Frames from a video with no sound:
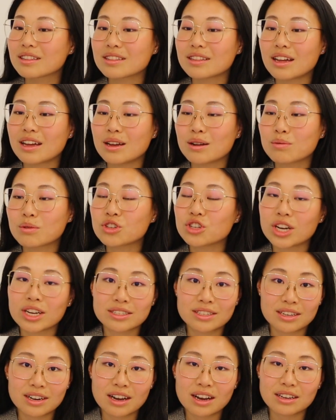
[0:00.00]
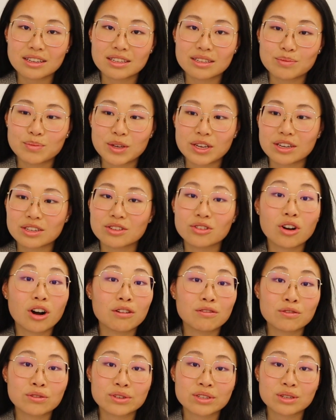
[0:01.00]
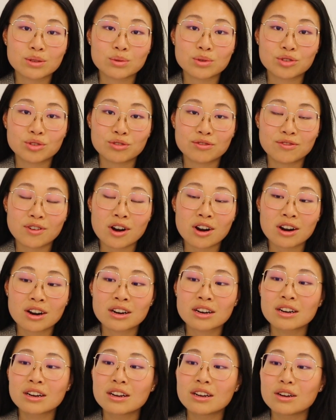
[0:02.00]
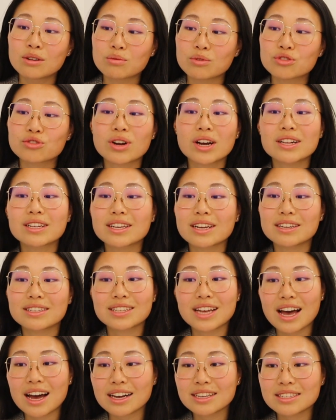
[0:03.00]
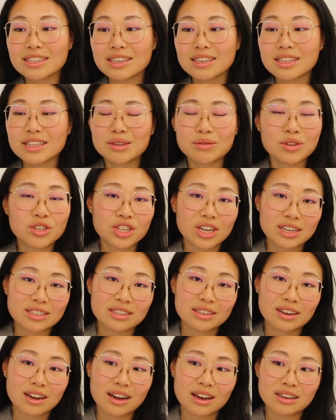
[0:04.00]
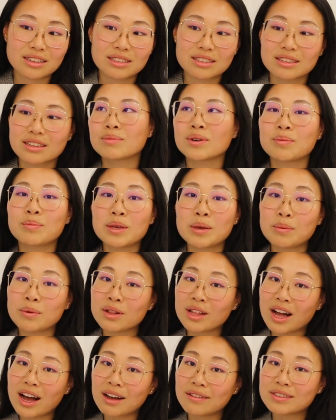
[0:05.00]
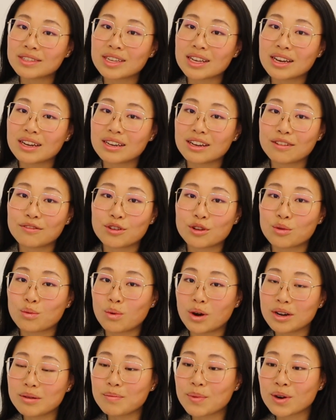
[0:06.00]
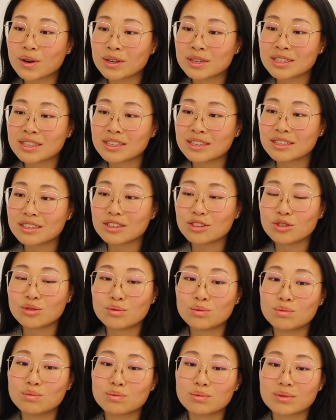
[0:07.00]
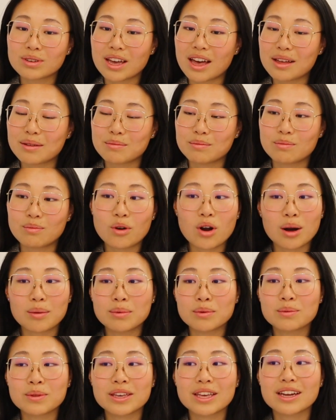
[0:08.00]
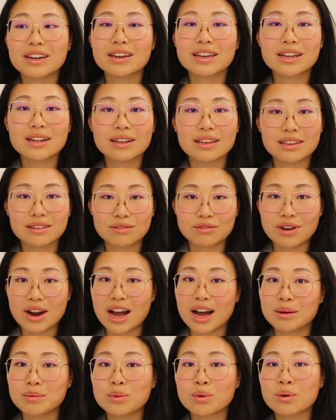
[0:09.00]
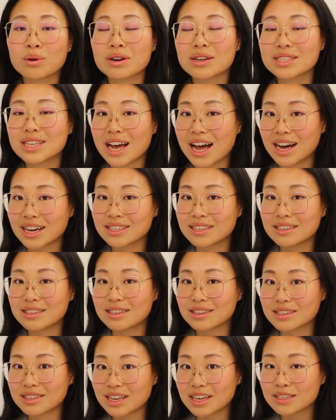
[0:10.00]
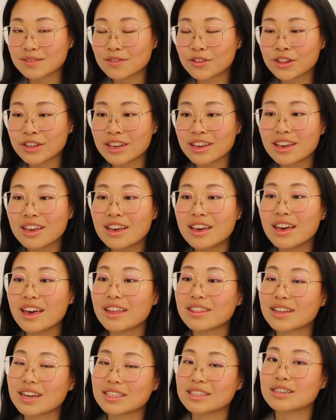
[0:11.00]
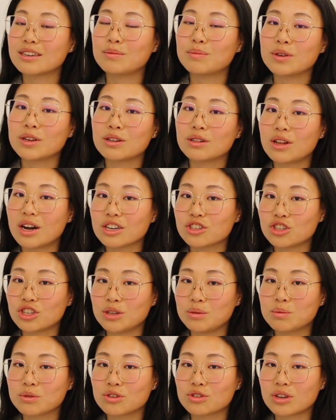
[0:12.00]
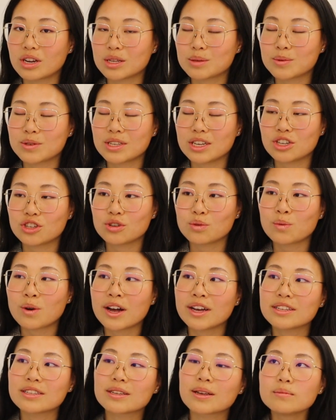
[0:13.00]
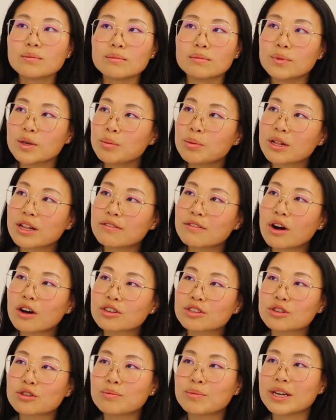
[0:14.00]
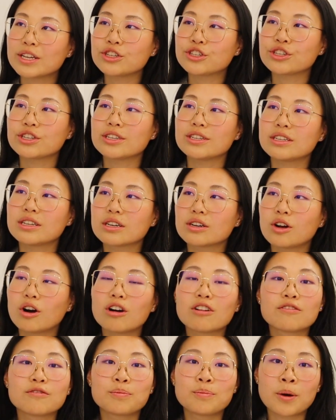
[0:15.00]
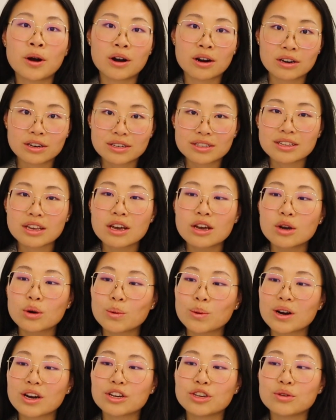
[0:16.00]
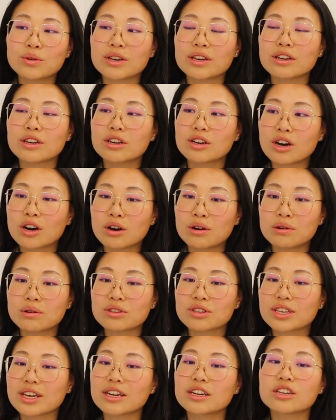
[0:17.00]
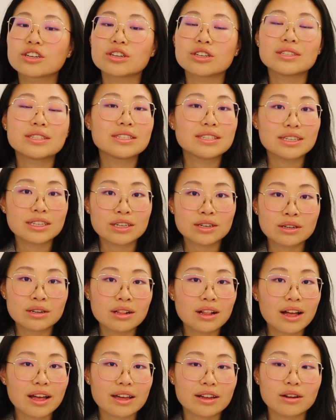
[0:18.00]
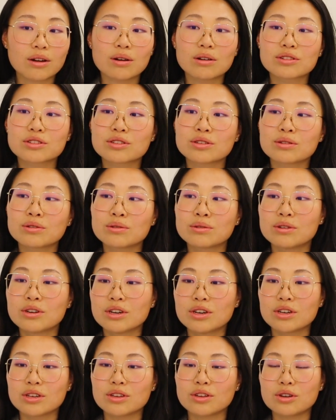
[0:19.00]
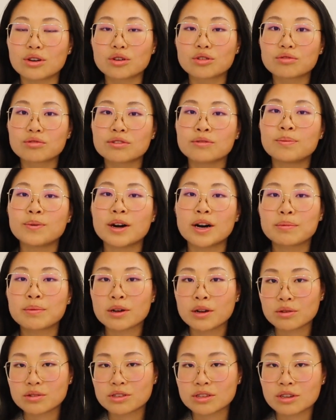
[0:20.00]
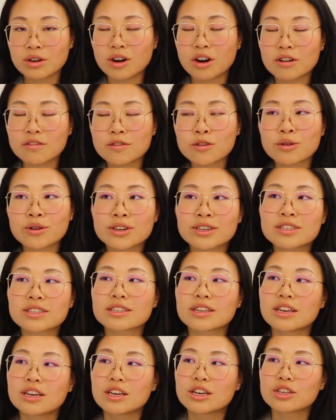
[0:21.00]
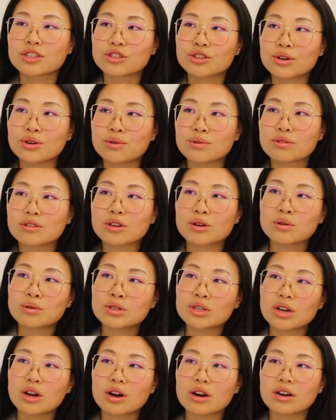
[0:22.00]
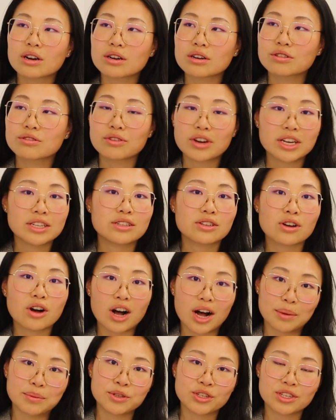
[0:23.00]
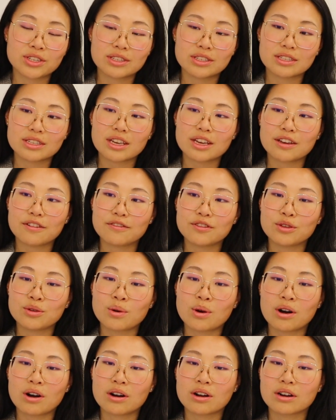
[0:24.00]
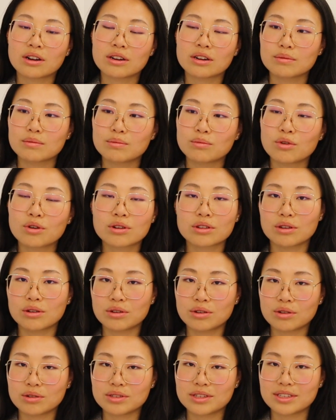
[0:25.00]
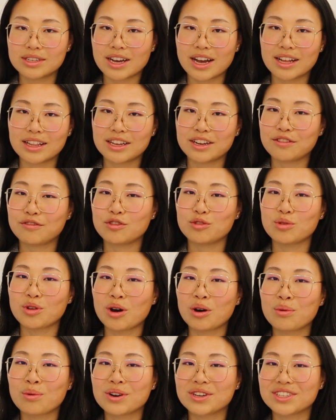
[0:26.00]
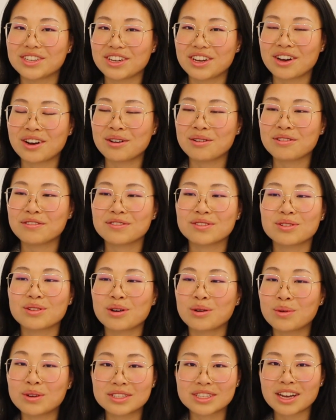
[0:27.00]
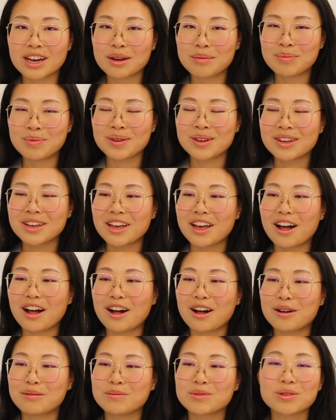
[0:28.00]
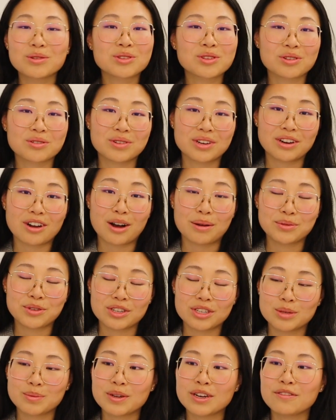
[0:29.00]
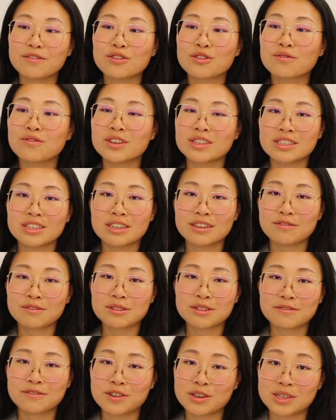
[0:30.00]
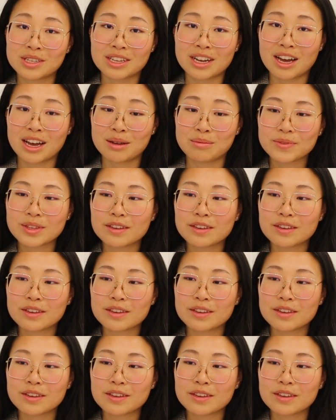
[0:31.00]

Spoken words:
They rejected us because the golf courses were too far. We tried to get a taxi, they rejected us. But people have said if you're one person, you can probably get a Grab or a taxi successfully, and that's gonna be a lot cheaper transportation-wise. People have also mentioned golf bars where you can go get a good deal and also, you know, group up, go to the golf course. So those are great options if you are more local to Thailand, if you know where to go, if you know what's up, those are great options. But if you're visiting for the first time,